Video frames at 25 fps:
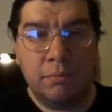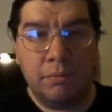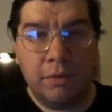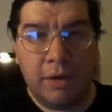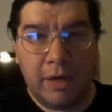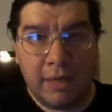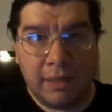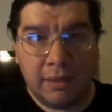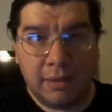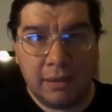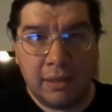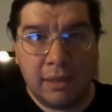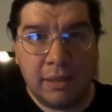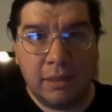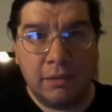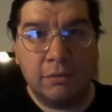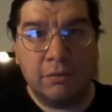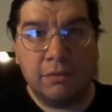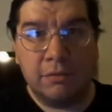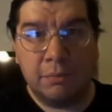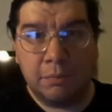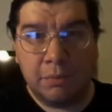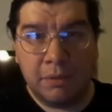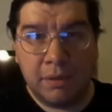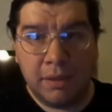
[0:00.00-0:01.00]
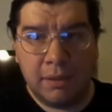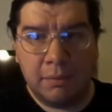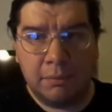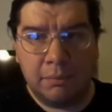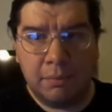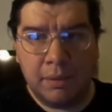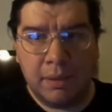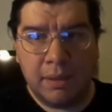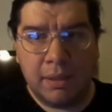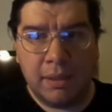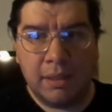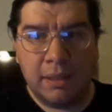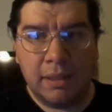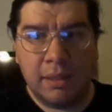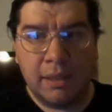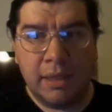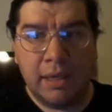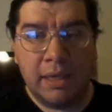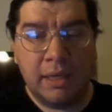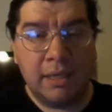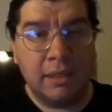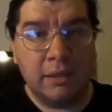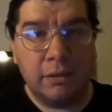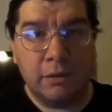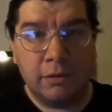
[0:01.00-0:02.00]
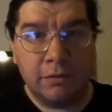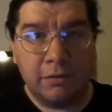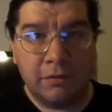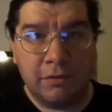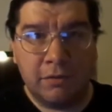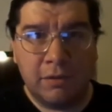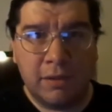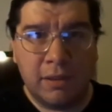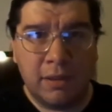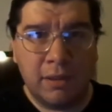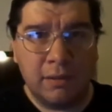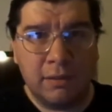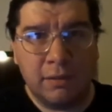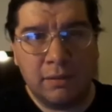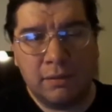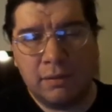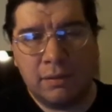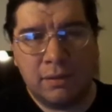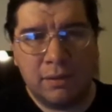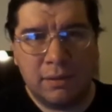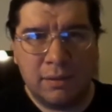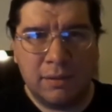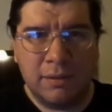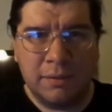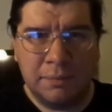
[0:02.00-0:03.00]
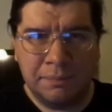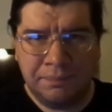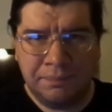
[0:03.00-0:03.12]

Bradley, who's played by Andy Garcia,